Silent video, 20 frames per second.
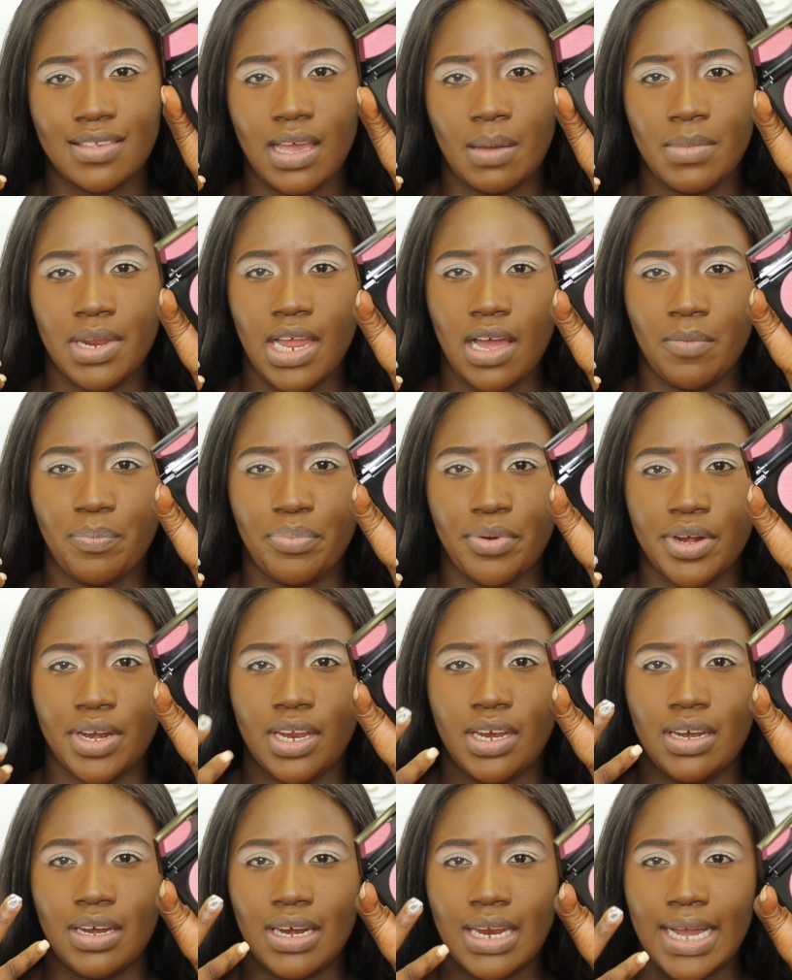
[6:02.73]
coming out
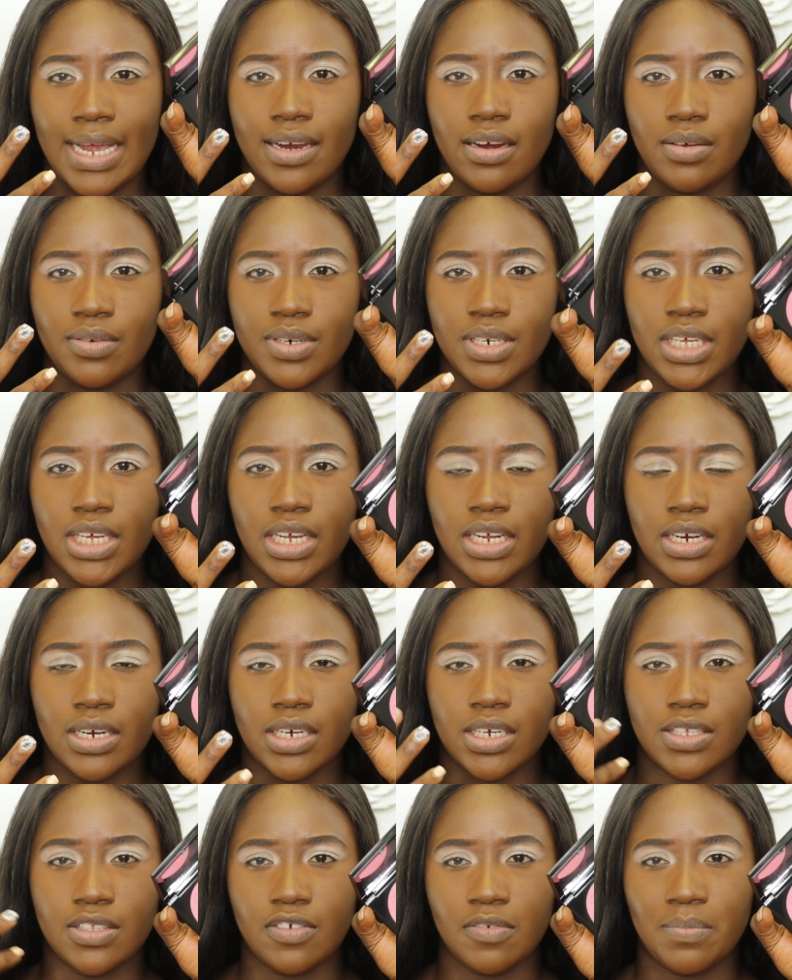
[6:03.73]
pretty light on here
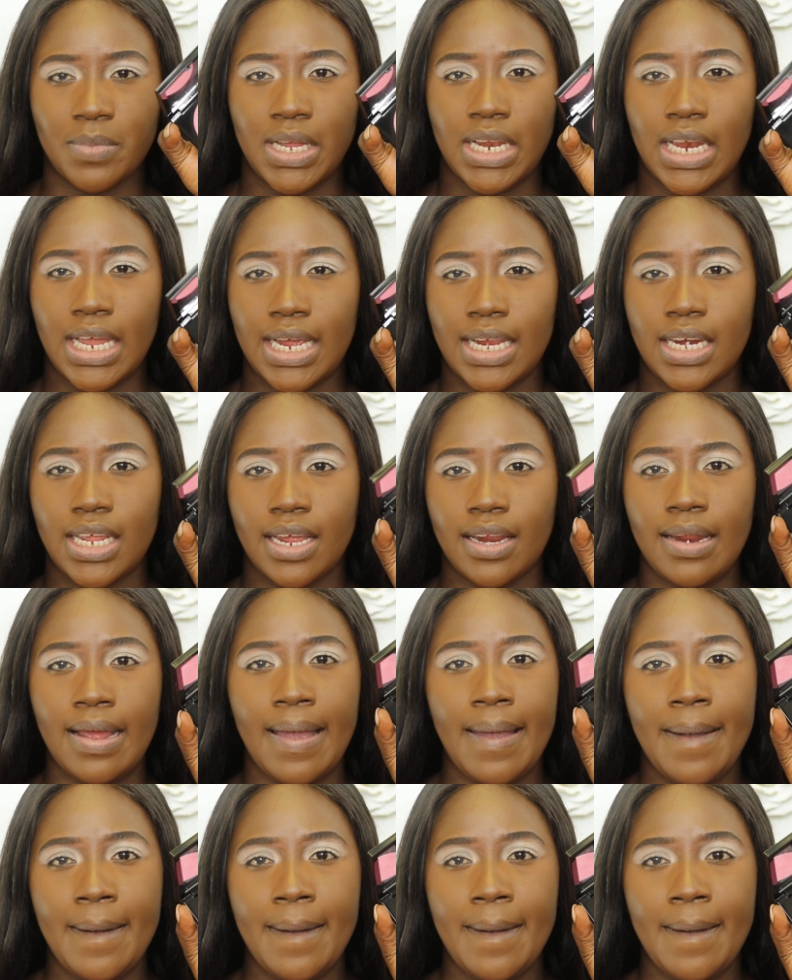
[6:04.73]
because of my lighting.